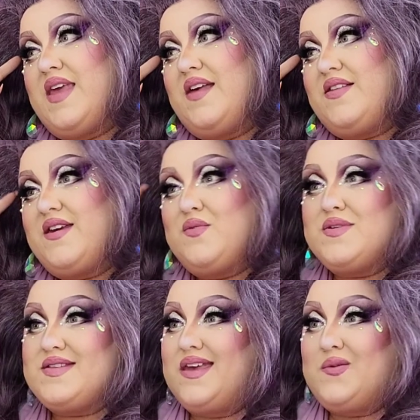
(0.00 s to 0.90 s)
Elliot
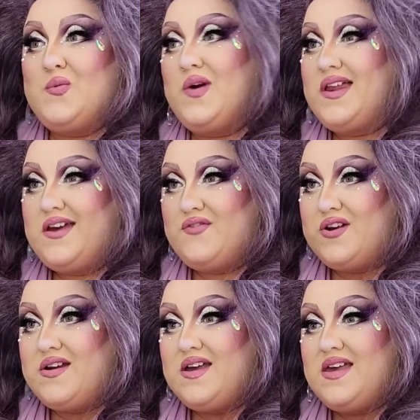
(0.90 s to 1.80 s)
was like,
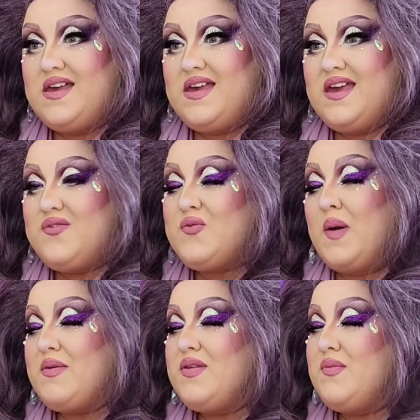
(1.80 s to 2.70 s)
whatever. It was
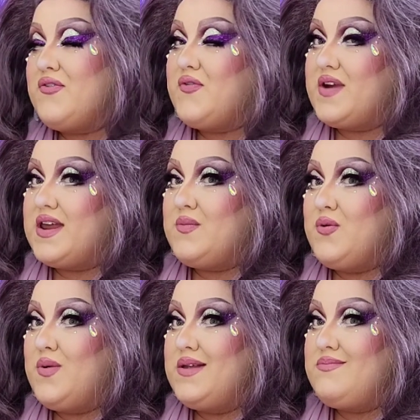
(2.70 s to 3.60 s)
probably the most forgettable
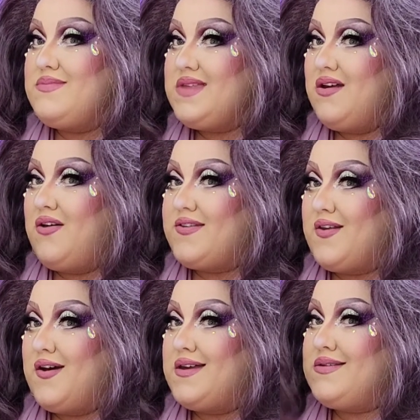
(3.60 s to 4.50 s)
one. You all
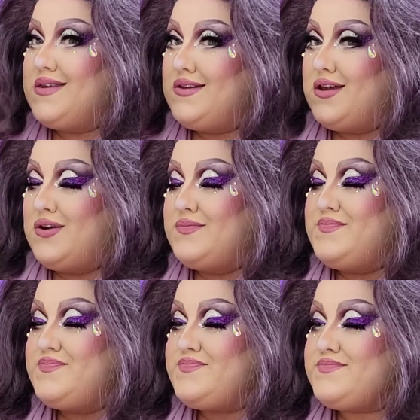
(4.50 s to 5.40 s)
saw it, you know.
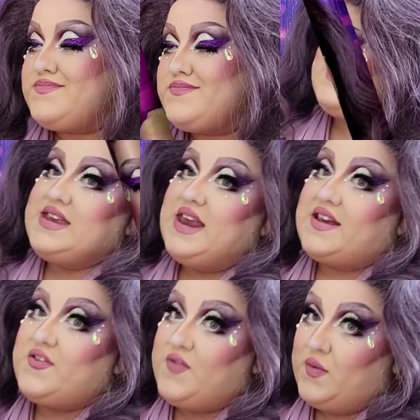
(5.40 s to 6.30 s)
The
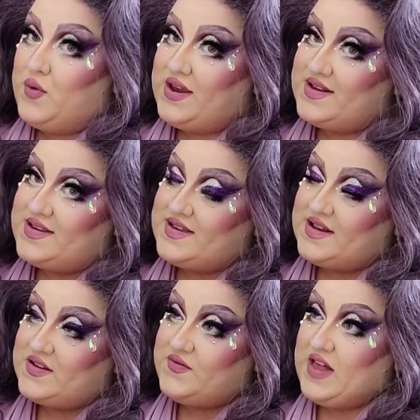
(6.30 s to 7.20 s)
next film we get to see
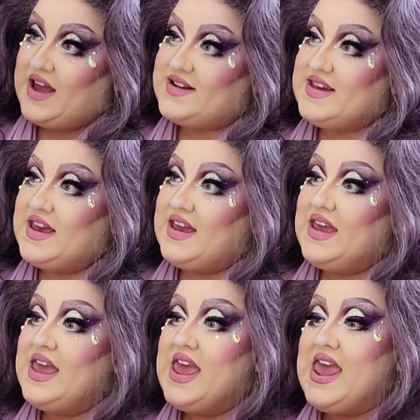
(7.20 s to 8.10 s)
is Flag Day,
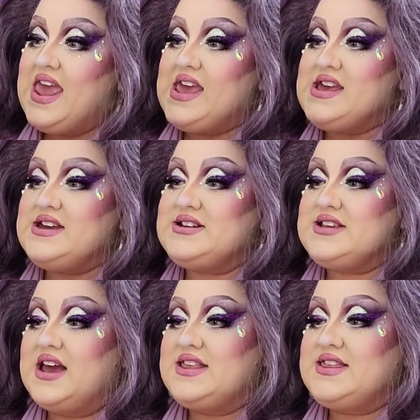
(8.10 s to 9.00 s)
and
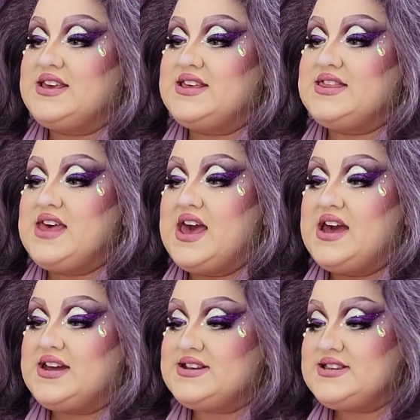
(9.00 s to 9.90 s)
I think
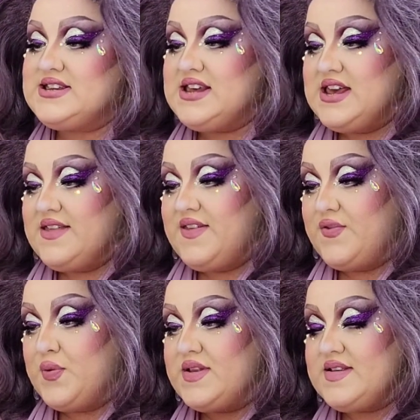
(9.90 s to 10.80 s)
that this
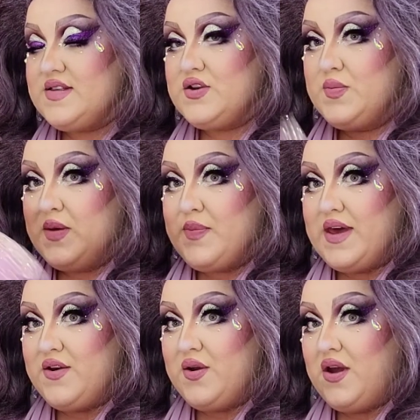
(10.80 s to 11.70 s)
one's a little bit
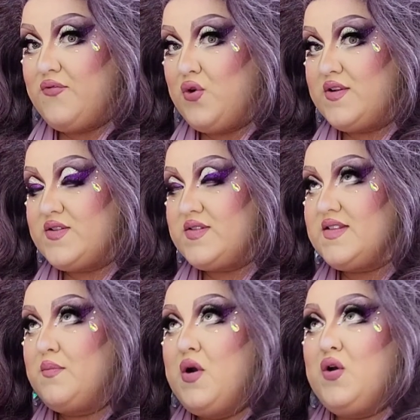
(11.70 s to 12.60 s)
better. Of course,
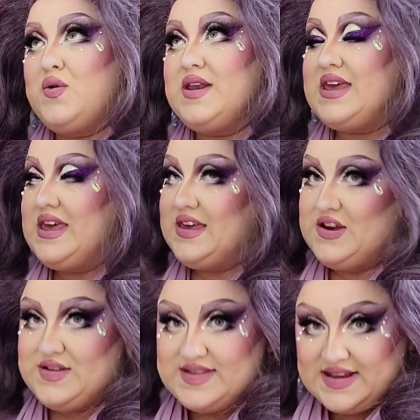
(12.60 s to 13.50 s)
Simone
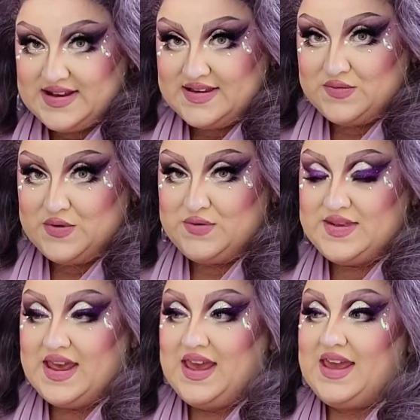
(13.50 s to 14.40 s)
kills it.
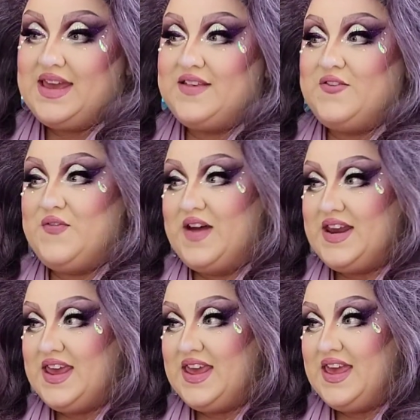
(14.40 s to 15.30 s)
Rosé is
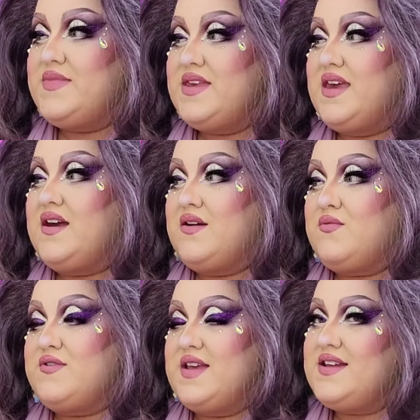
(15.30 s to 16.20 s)
funny. Yeah,
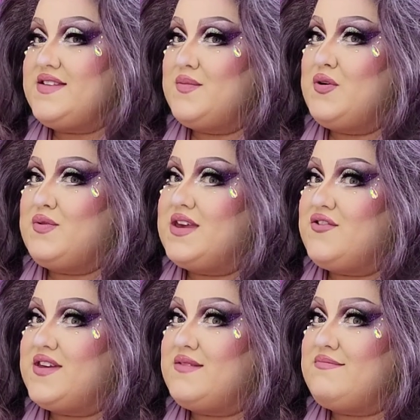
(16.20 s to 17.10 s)
Rosé and Simone
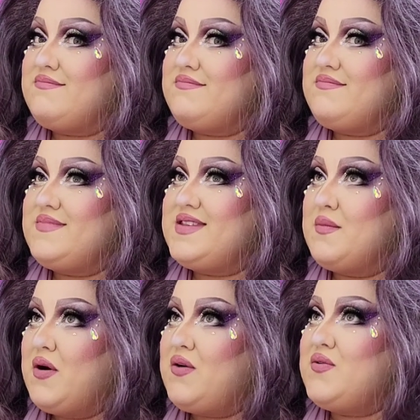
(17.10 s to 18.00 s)
killed it.
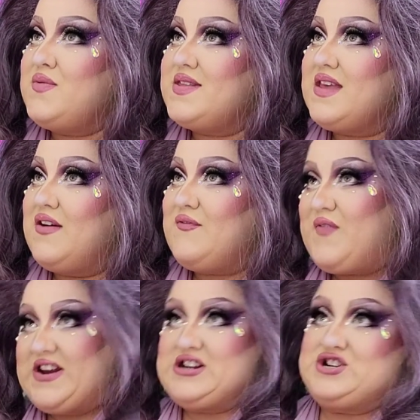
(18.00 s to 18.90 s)
Simone with the
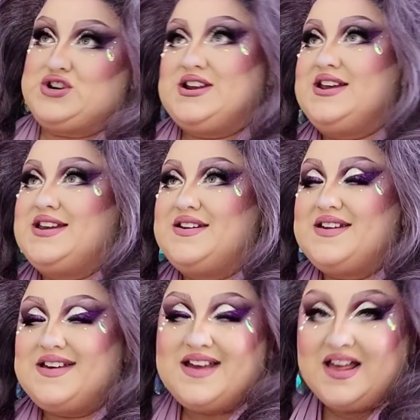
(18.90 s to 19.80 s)
factory.
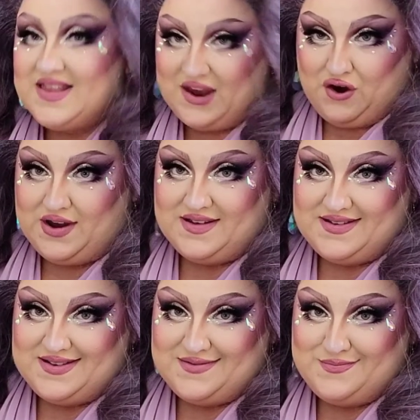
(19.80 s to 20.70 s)

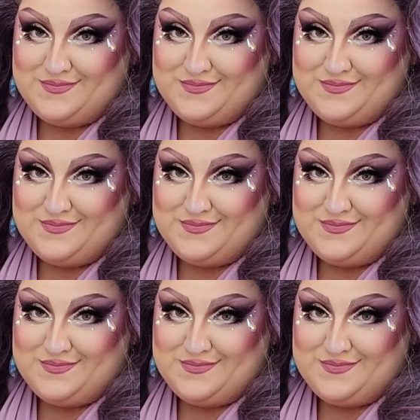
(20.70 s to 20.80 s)
Hilarious.